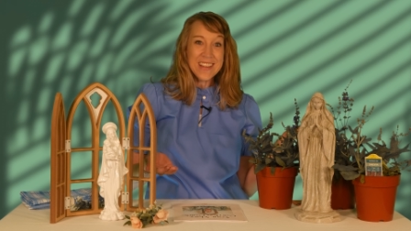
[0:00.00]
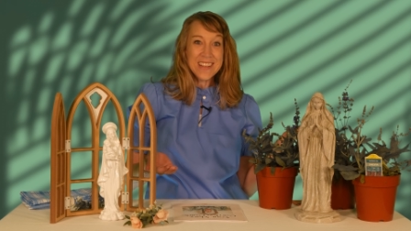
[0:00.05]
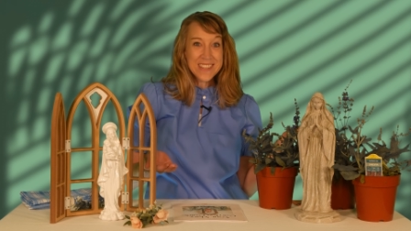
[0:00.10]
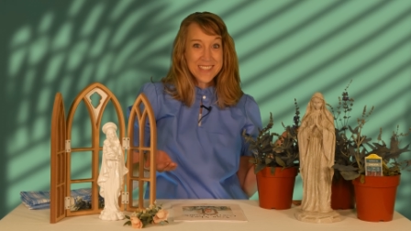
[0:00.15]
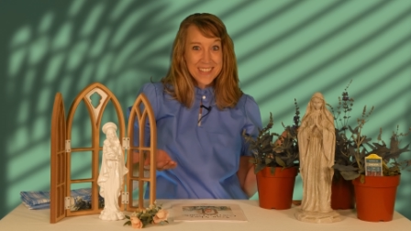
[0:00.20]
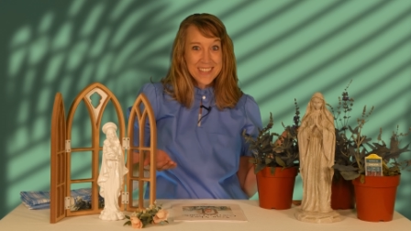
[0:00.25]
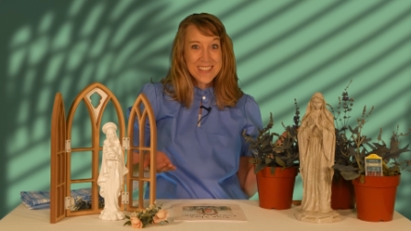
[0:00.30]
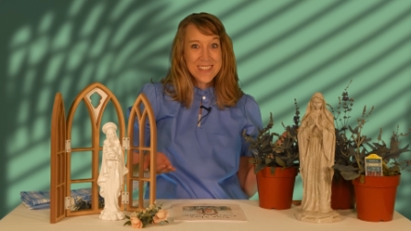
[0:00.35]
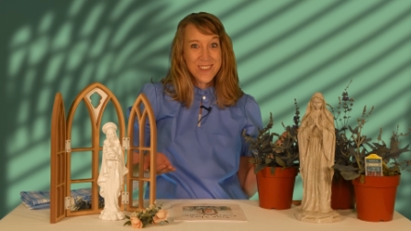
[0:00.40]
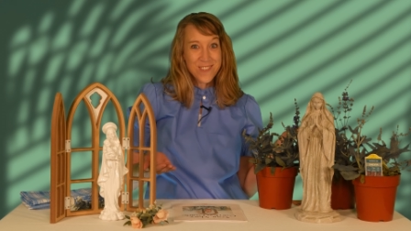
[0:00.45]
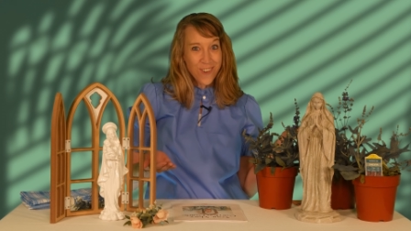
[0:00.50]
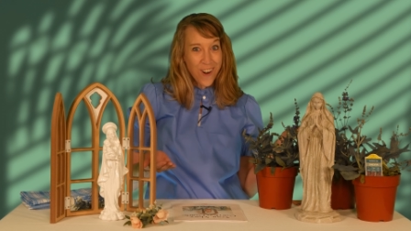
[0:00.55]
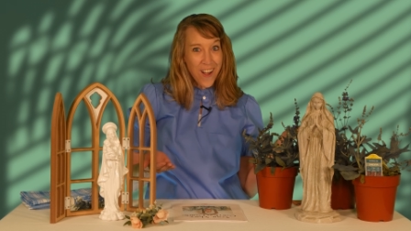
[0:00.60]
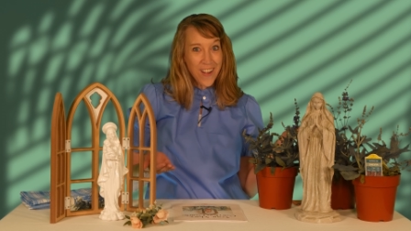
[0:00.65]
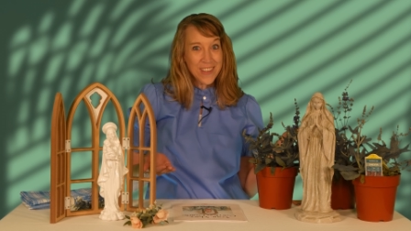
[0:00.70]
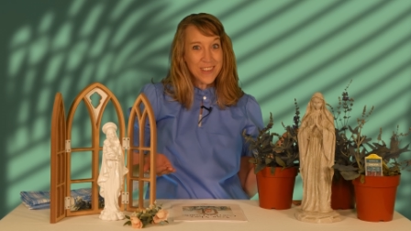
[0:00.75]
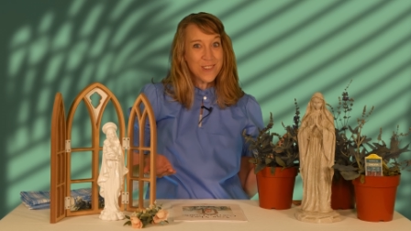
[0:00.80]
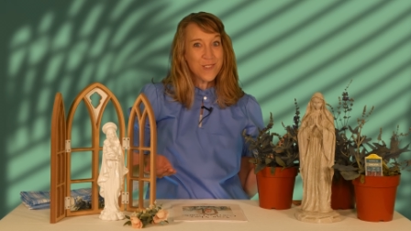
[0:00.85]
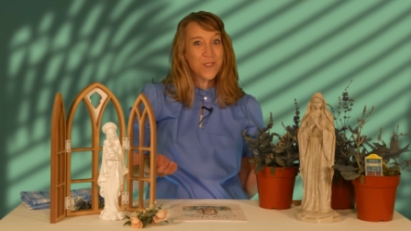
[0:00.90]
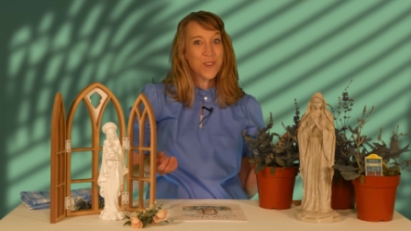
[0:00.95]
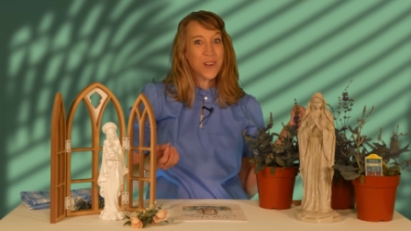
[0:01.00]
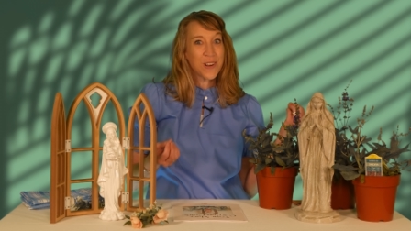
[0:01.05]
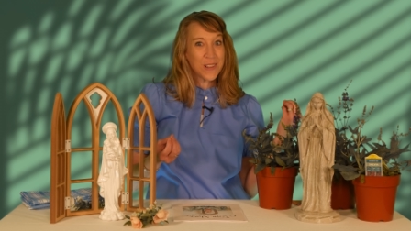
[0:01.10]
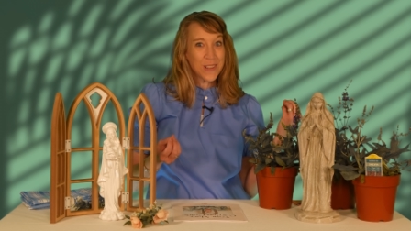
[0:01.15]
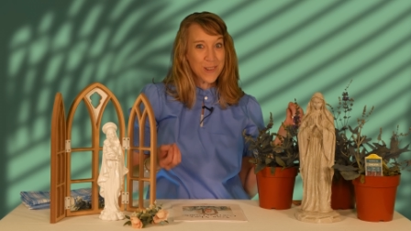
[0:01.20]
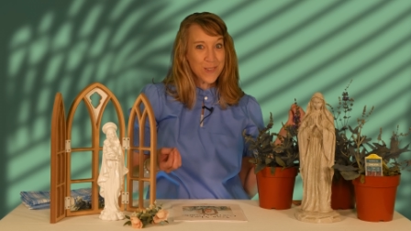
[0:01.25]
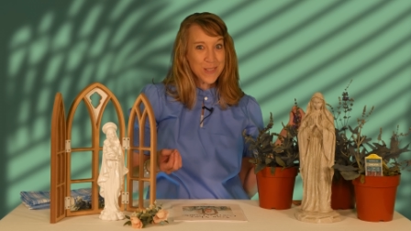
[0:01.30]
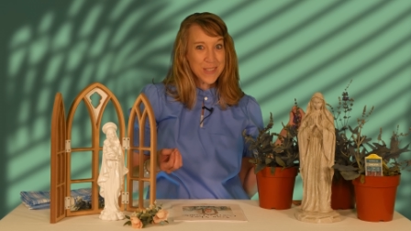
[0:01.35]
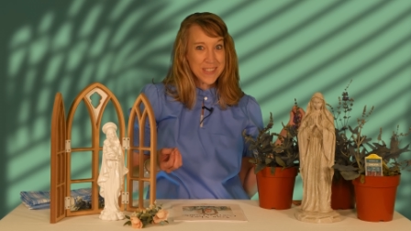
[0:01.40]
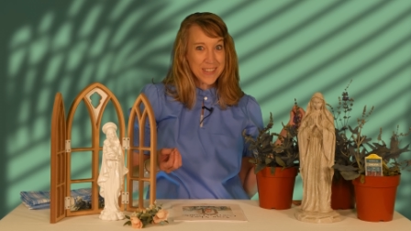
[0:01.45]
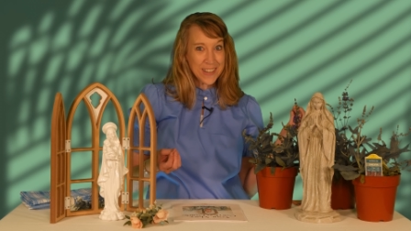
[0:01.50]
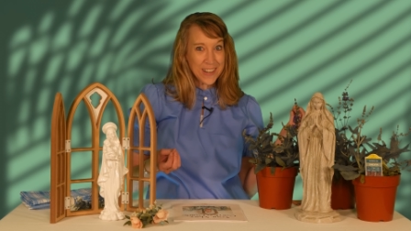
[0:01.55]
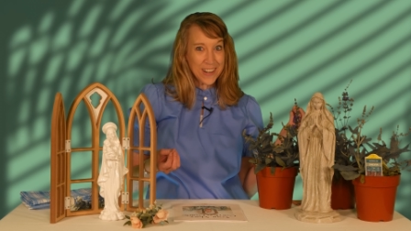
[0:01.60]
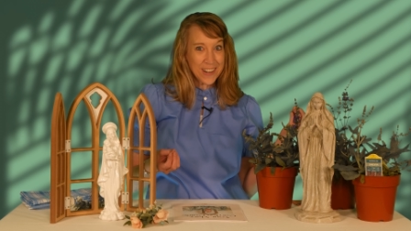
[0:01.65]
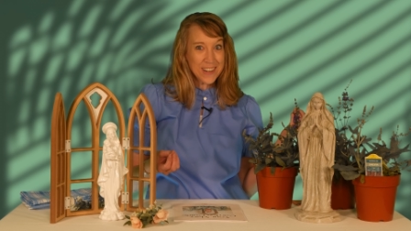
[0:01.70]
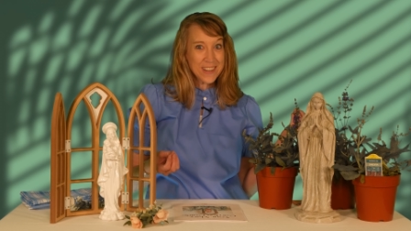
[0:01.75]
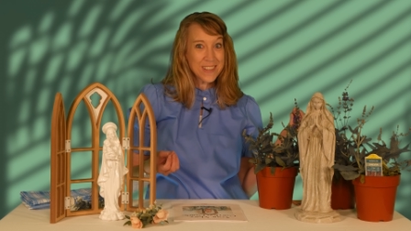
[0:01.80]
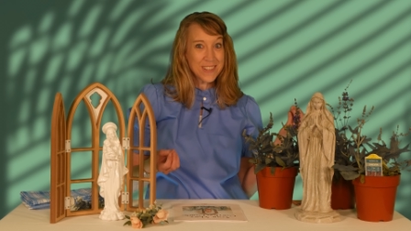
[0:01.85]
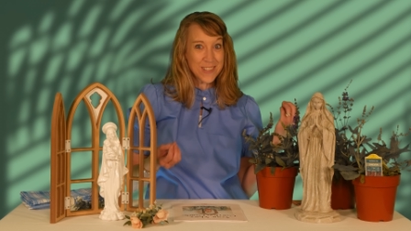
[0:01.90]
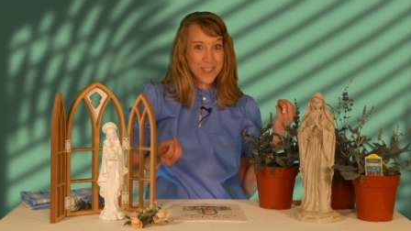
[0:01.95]
it's going to draw you
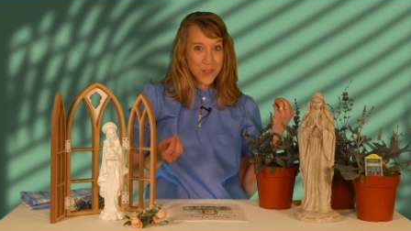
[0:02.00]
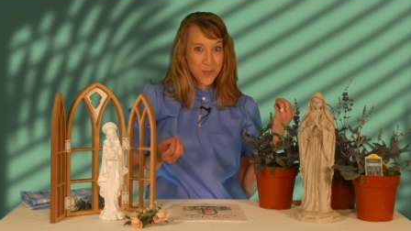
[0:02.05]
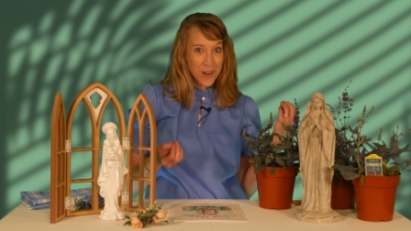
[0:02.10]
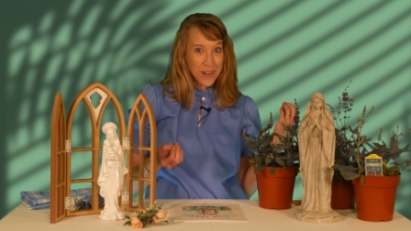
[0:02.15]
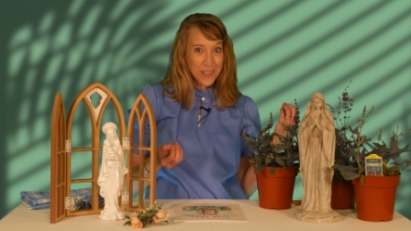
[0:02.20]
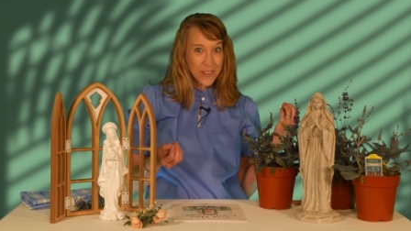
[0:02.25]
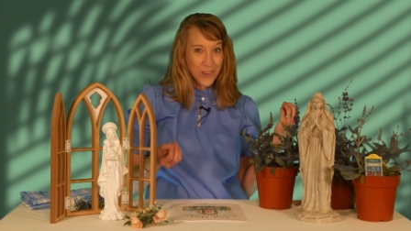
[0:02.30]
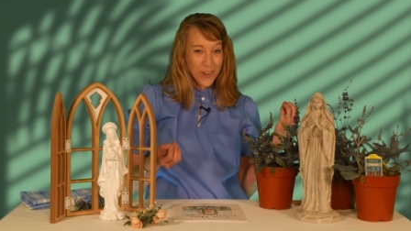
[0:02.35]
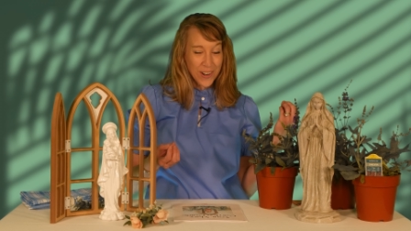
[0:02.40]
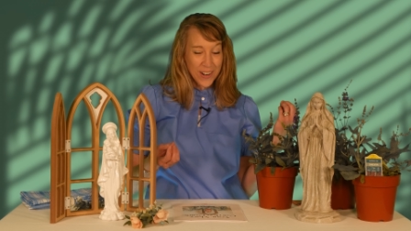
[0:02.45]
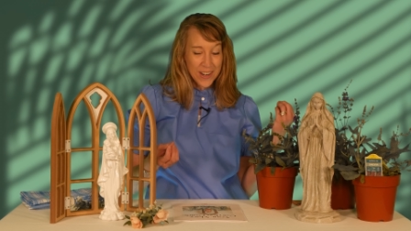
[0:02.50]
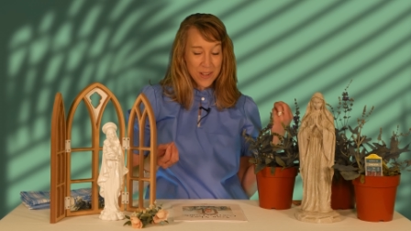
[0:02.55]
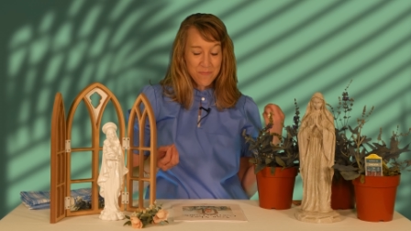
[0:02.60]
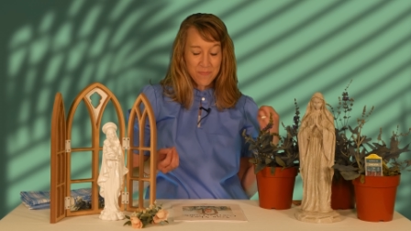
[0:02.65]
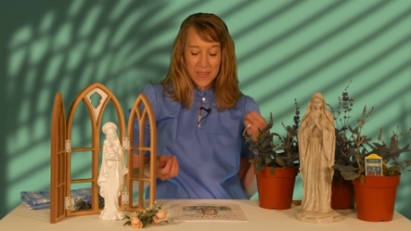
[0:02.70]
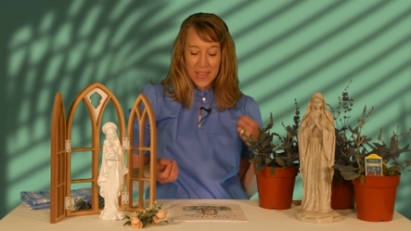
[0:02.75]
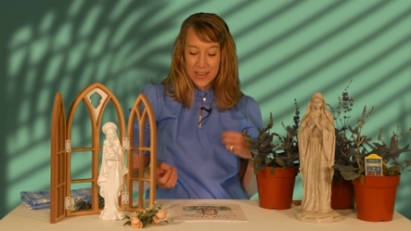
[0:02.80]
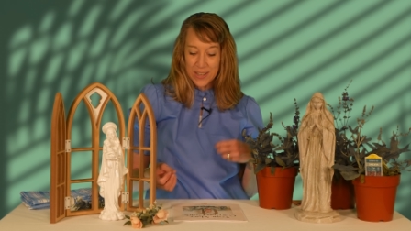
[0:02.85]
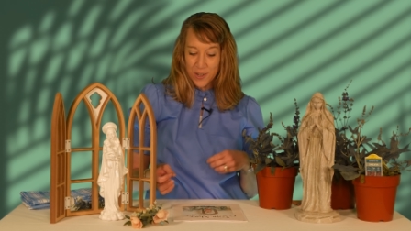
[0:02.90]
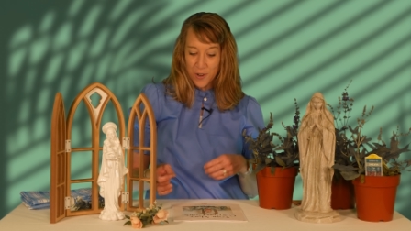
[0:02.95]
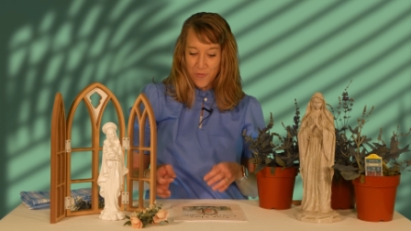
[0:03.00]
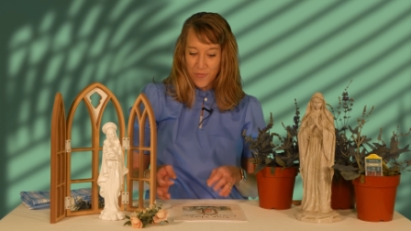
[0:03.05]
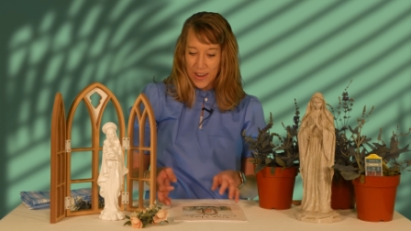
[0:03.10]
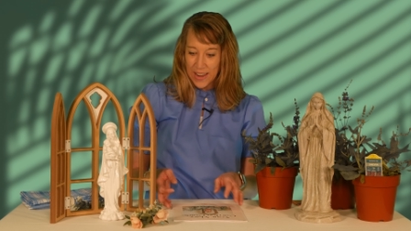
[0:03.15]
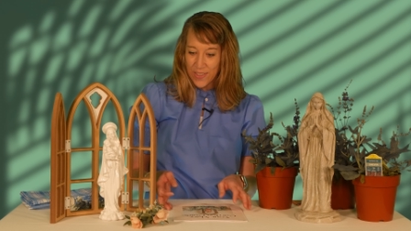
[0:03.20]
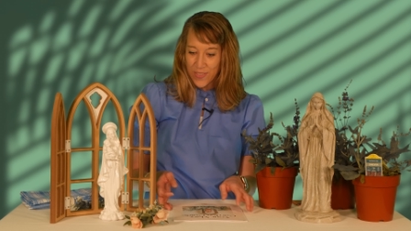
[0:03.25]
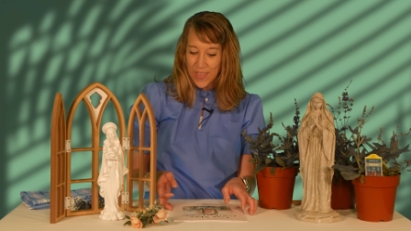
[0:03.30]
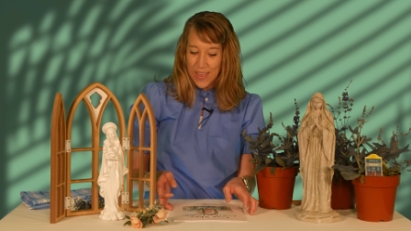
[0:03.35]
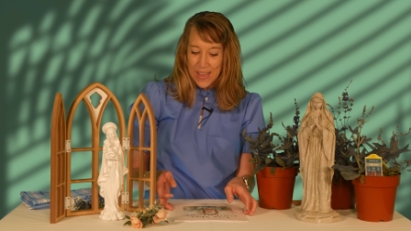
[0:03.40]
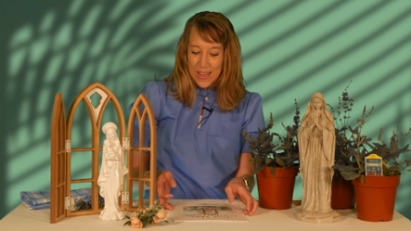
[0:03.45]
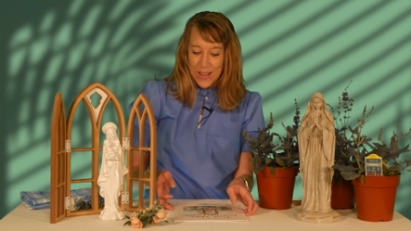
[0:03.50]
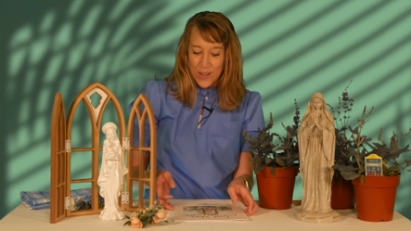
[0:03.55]
closer to our Lord in your faith.